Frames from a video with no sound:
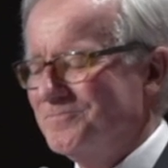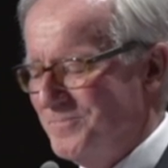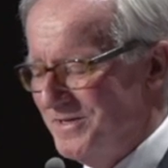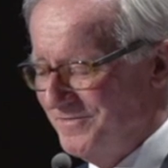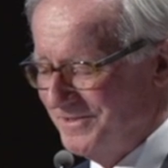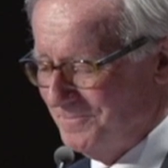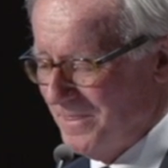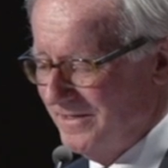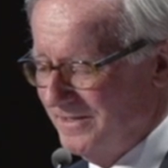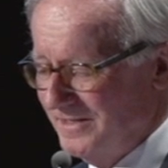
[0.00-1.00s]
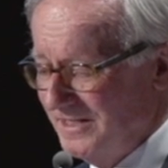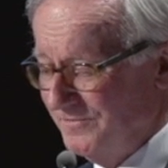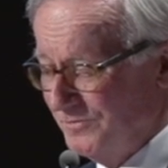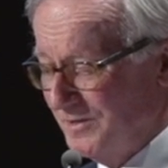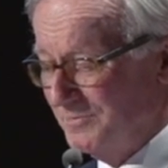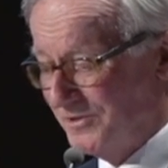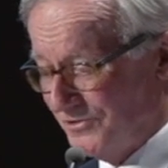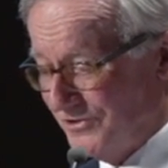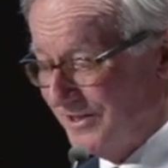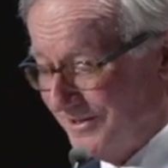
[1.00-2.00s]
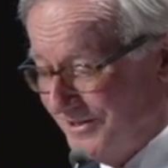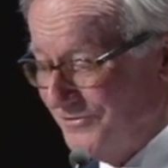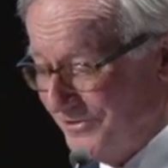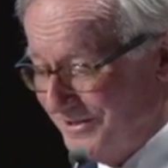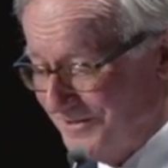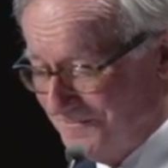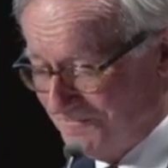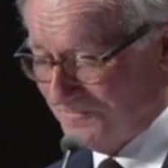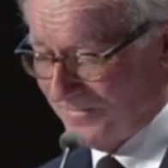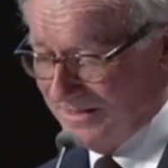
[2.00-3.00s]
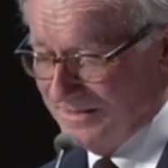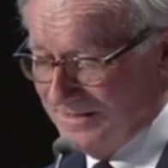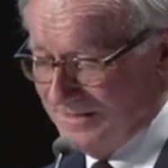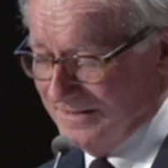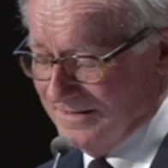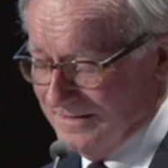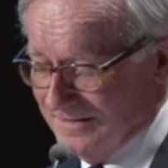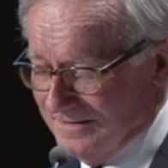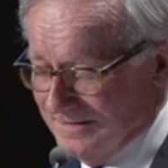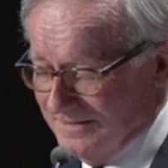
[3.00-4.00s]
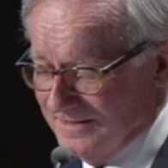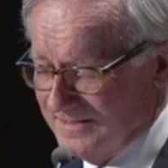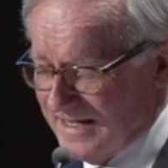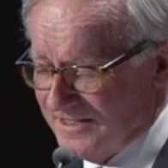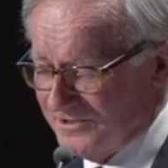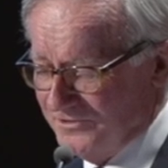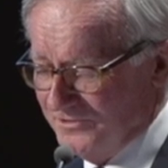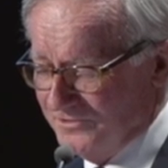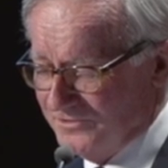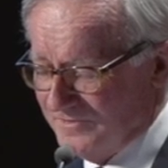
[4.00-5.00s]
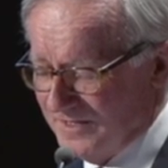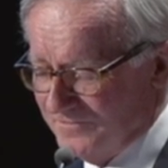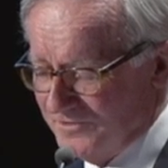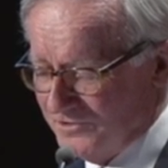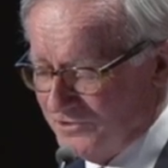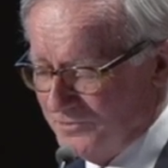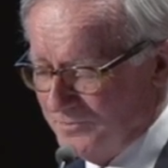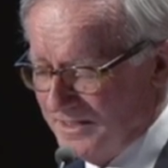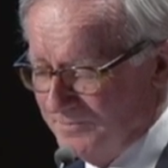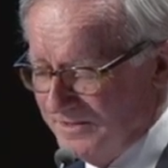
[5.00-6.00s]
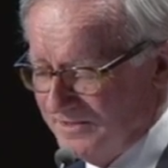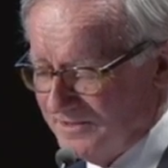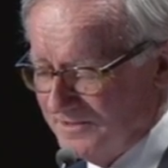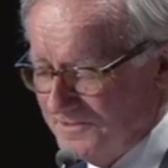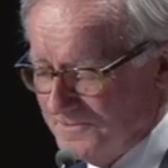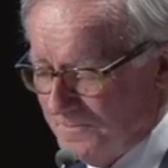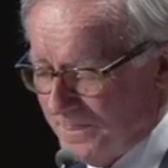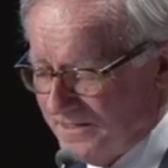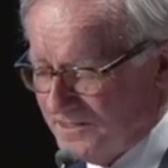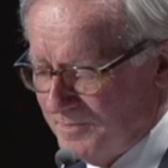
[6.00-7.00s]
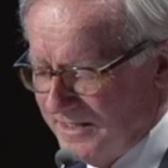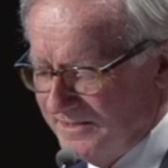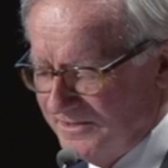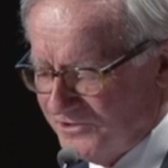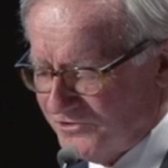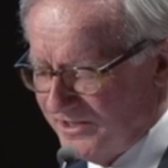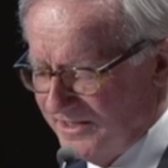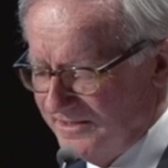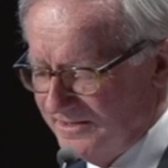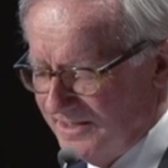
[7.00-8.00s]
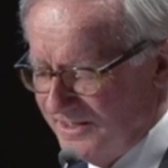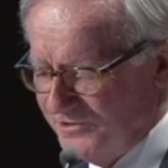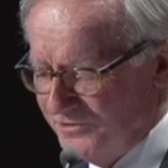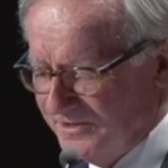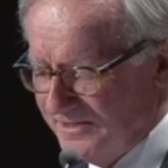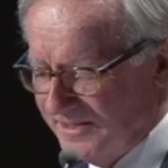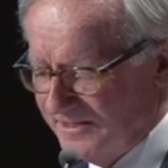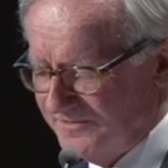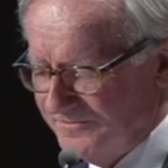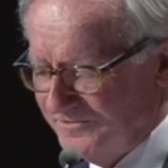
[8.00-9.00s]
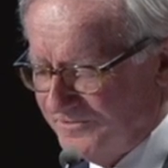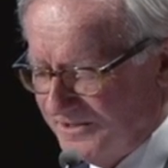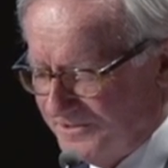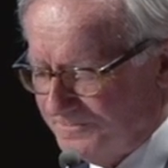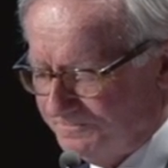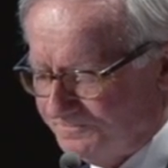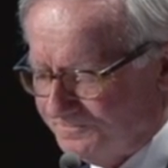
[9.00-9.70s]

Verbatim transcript: bit of it, even where most gently treated. These attitudes of our first two Prime Ministers explain the Australia I knew in the 1950s.